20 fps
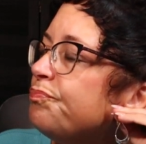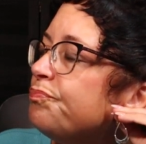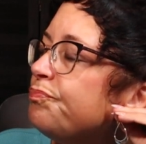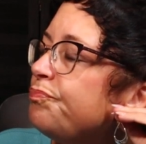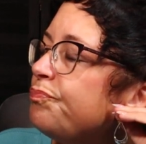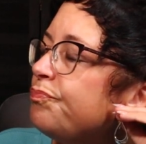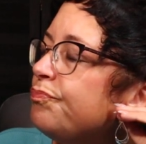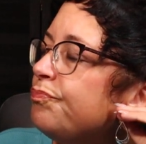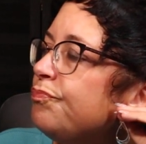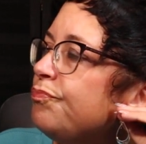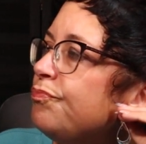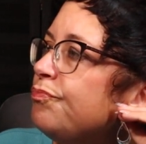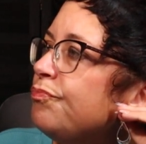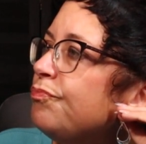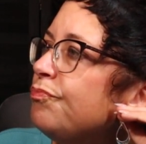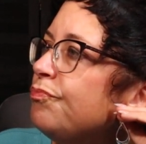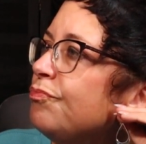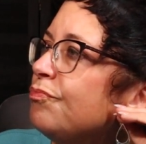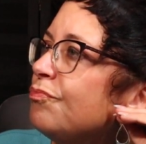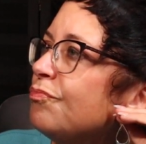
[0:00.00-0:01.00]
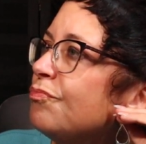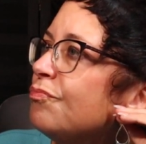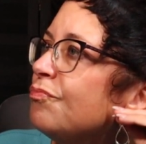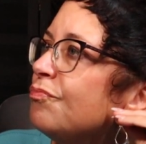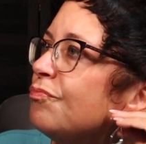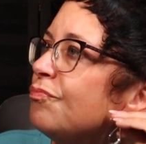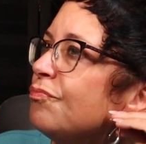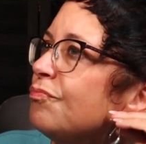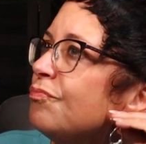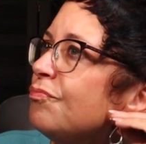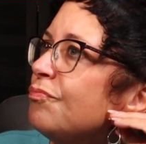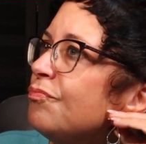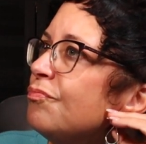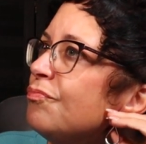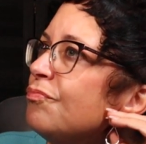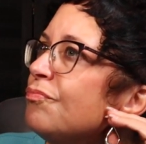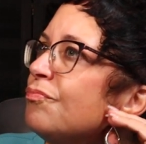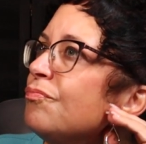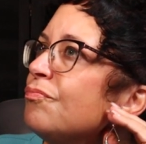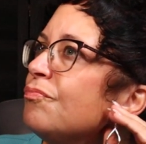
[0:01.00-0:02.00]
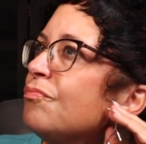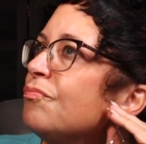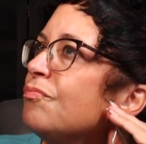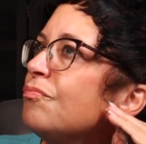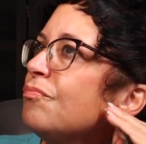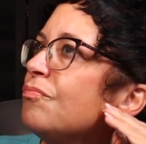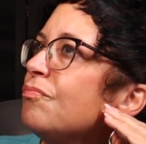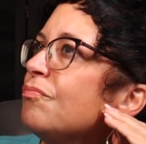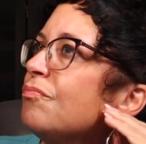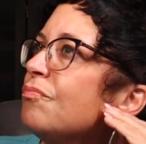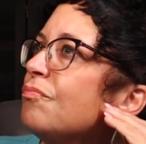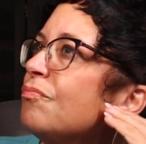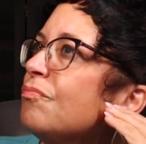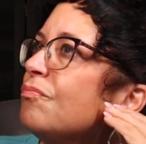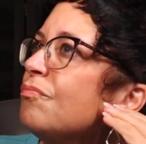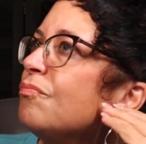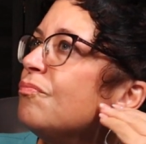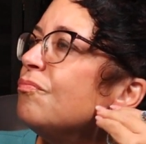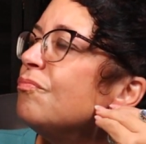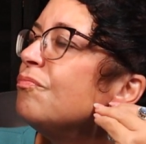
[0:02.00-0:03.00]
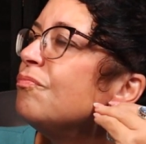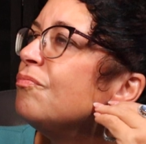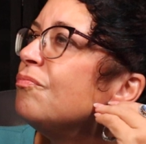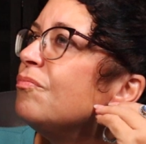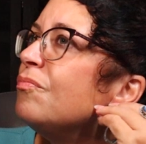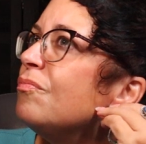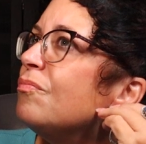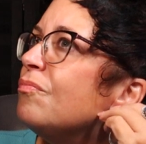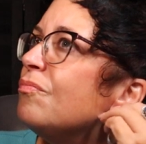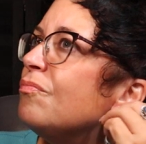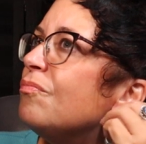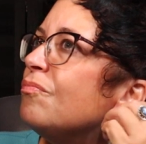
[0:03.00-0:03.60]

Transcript: (silence)